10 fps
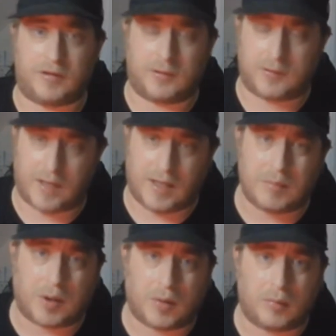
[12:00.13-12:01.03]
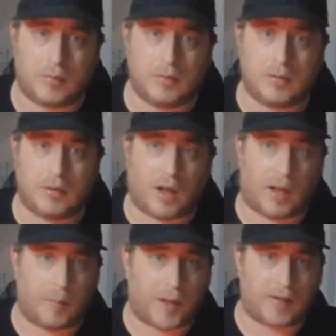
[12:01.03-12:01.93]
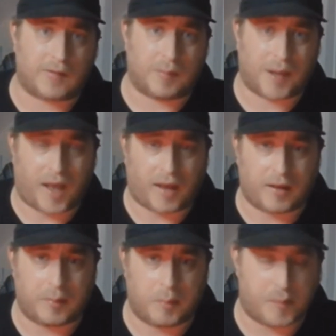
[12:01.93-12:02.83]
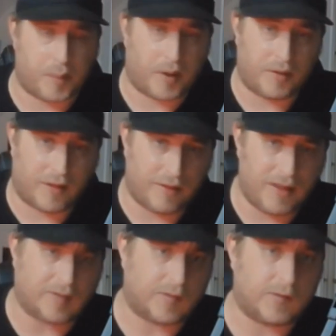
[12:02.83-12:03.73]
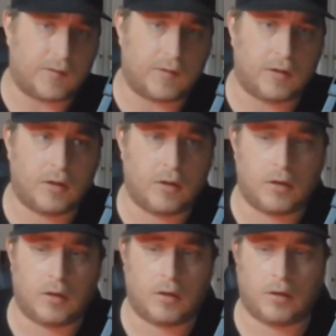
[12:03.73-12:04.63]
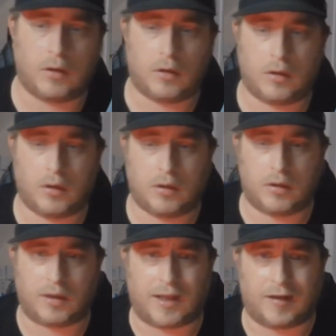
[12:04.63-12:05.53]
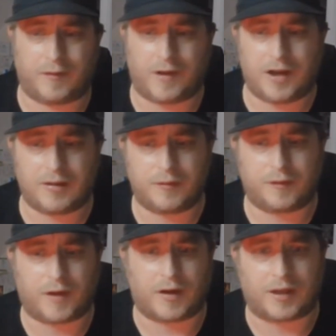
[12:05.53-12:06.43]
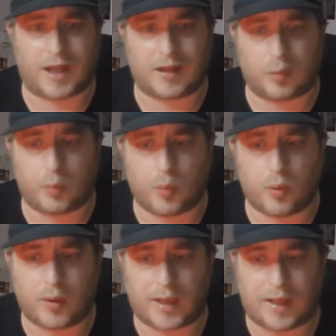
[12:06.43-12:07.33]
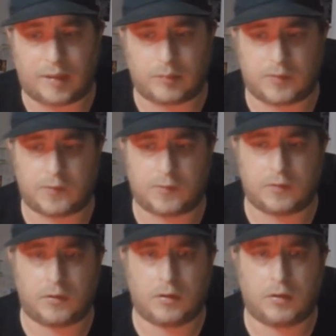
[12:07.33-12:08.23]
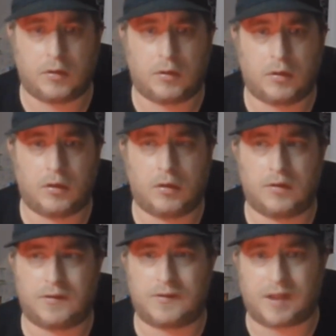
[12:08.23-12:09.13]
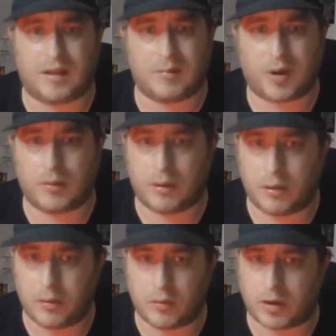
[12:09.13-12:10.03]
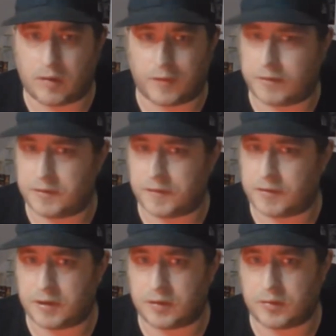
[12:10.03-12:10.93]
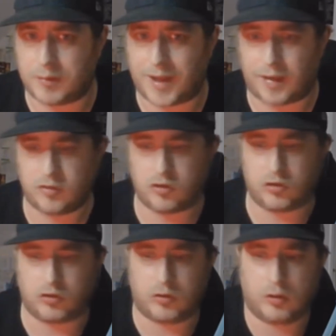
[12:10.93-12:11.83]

Steamboat back to back. But then this, you had Flair and Funk, you had the WarGames. Steamboat and Luger, very, very good match.